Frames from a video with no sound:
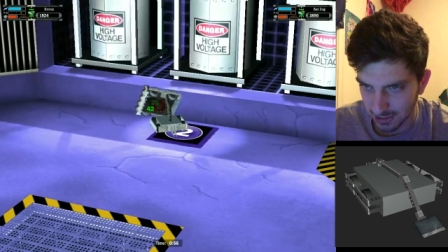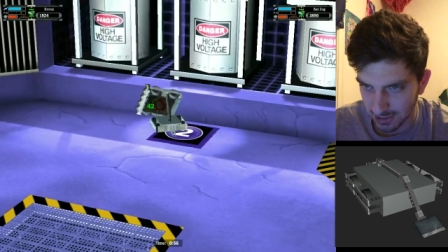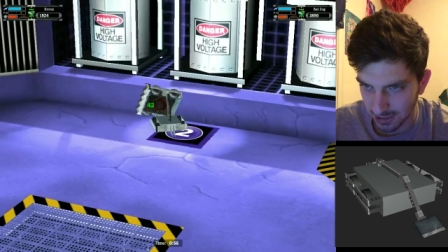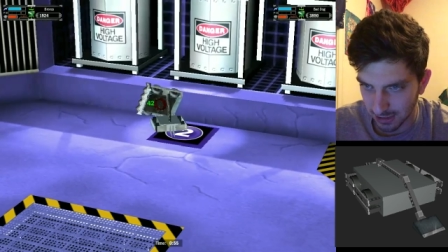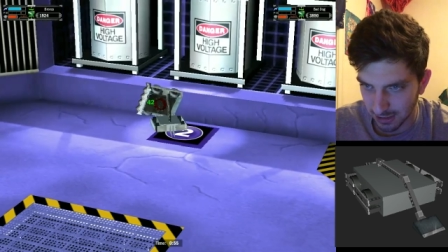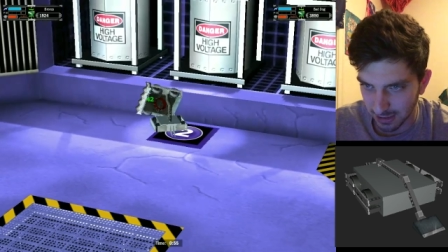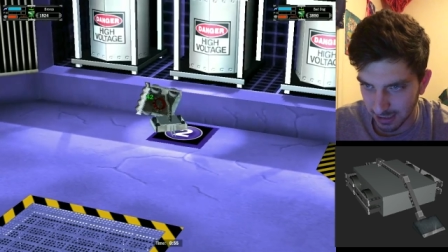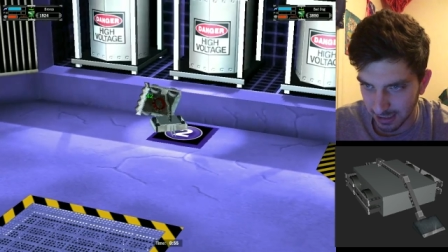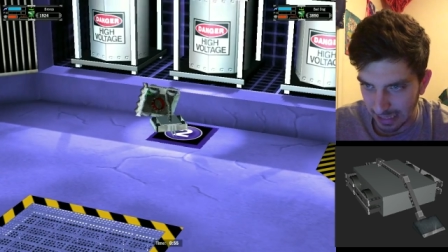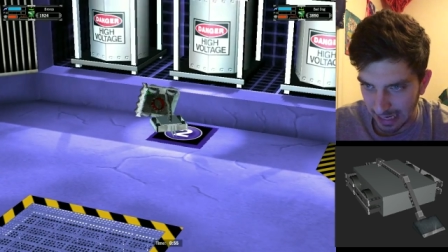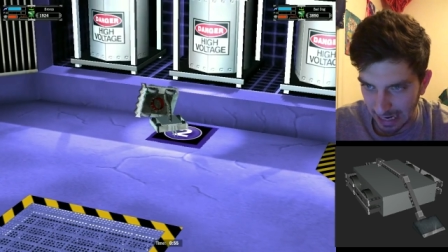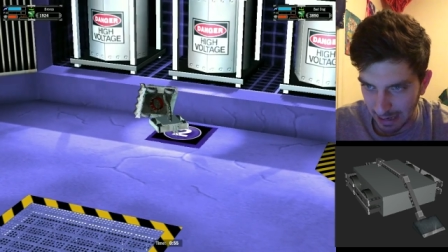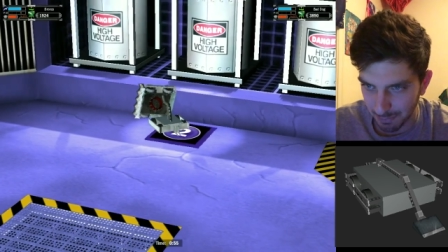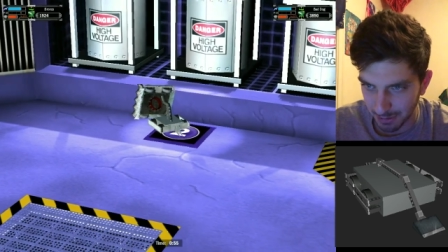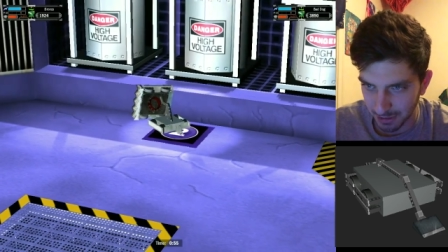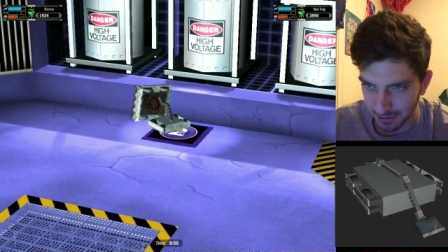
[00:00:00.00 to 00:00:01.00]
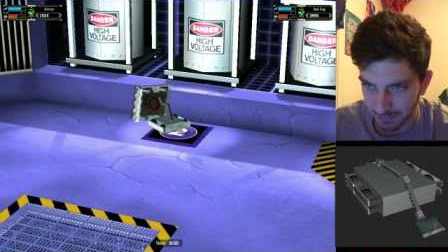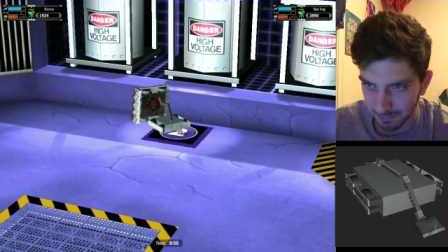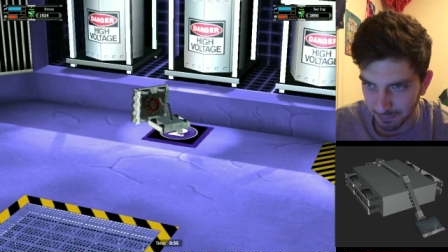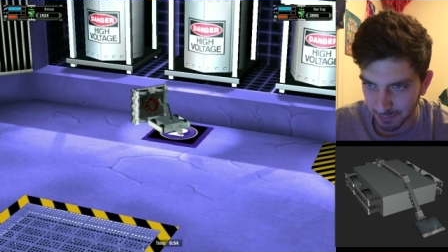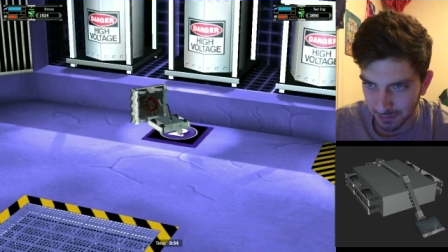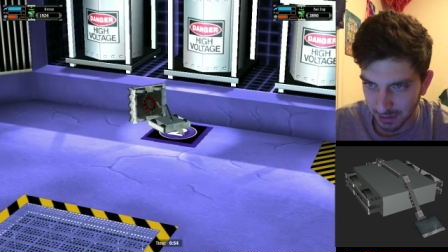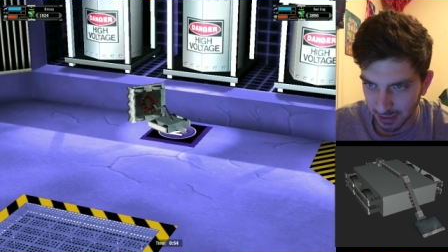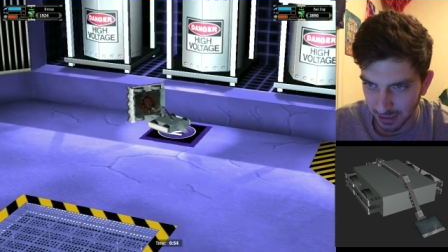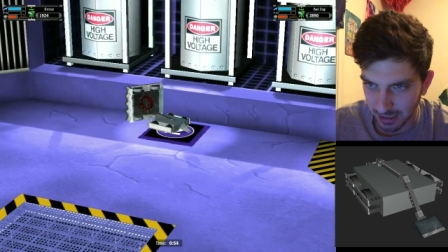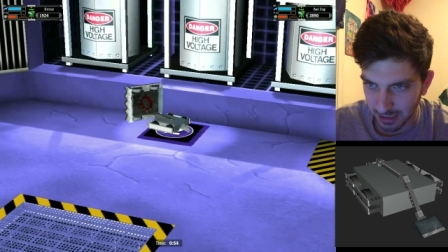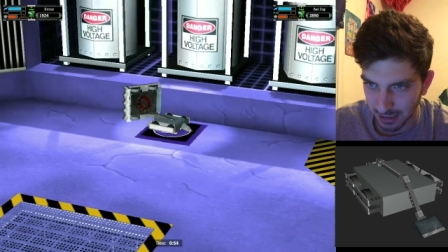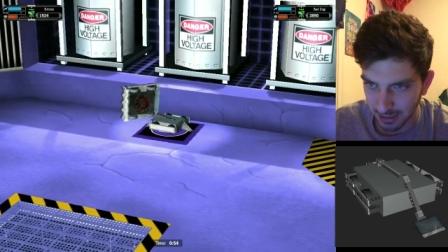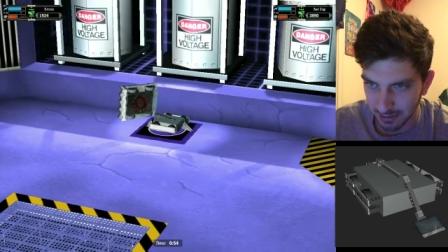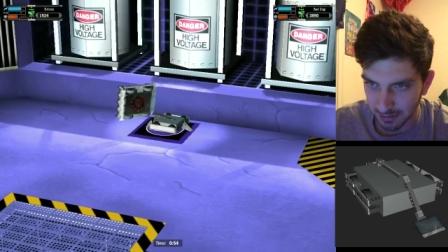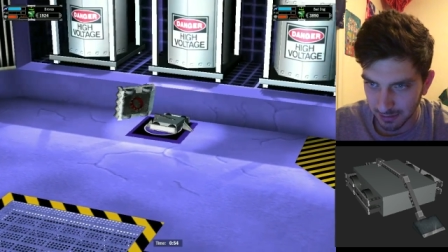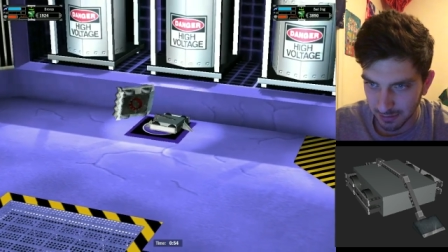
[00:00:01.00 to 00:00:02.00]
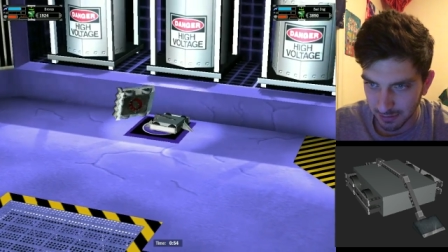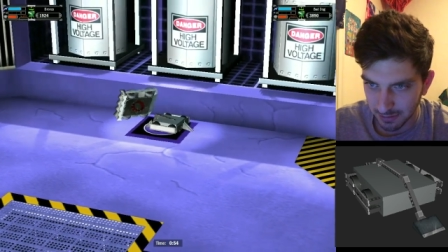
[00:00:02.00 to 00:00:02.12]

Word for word: It's going to then happen in